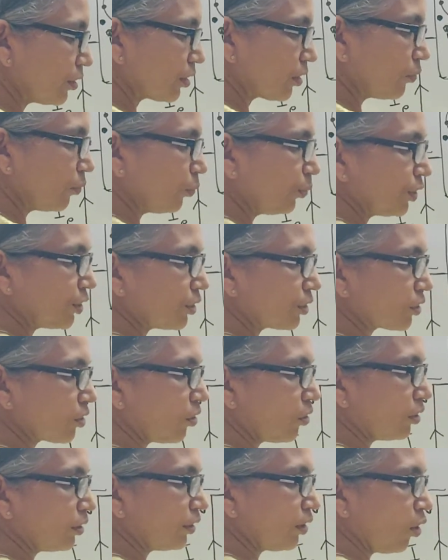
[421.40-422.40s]
is
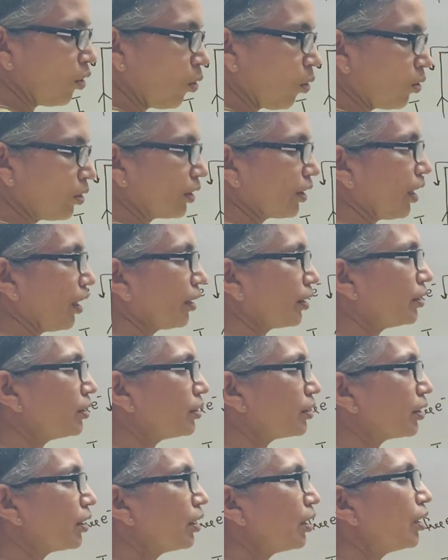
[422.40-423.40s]
called the hole
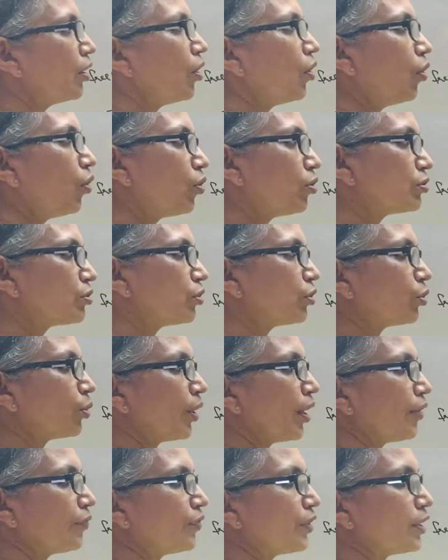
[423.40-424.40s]
current. Also
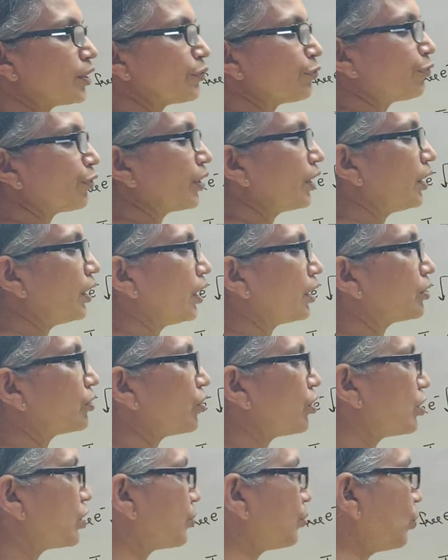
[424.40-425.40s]
you have these free
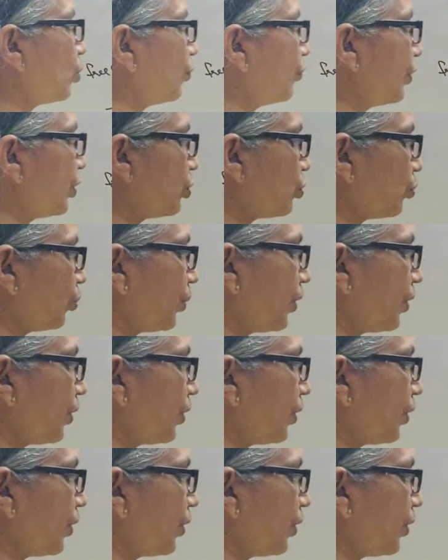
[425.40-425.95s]
electrons moving